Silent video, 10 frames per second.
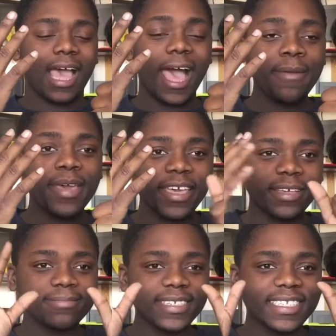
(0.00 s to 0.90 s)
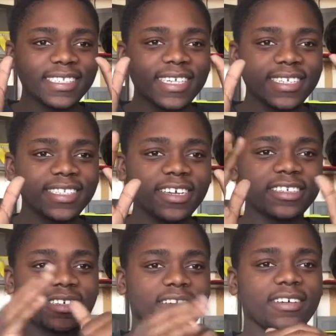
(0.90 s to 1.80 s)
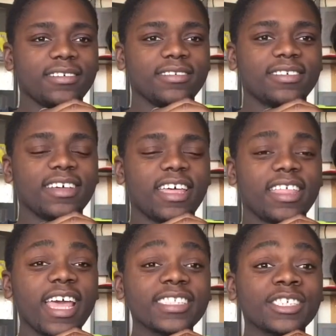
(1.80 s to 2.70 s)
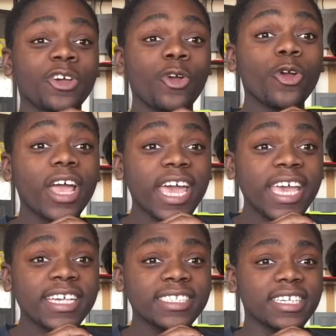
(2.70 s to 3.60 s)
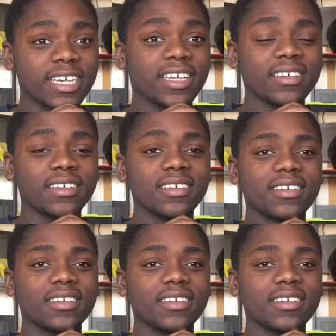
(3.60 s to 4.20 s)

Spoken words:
I met him 6 years ago. That's crazy.